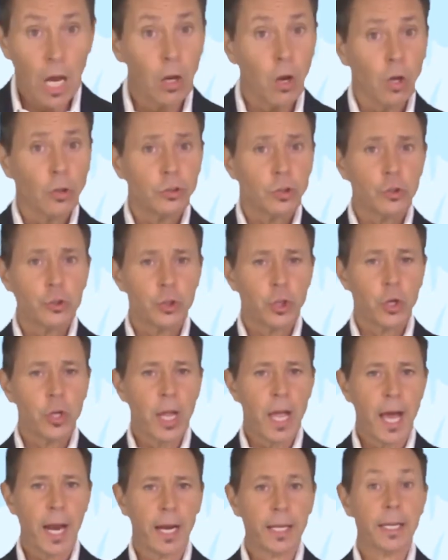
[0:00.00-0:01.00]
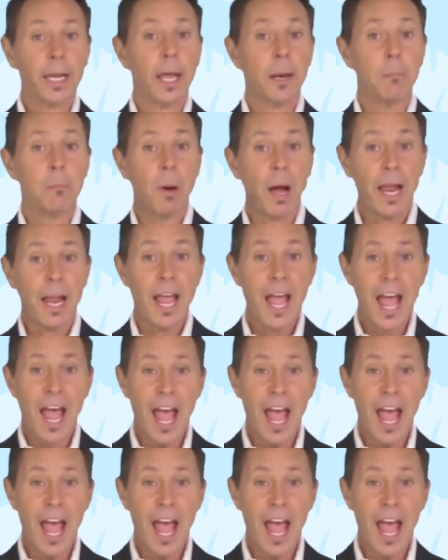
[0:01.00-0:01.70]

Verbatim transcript: I'll also show you how to get my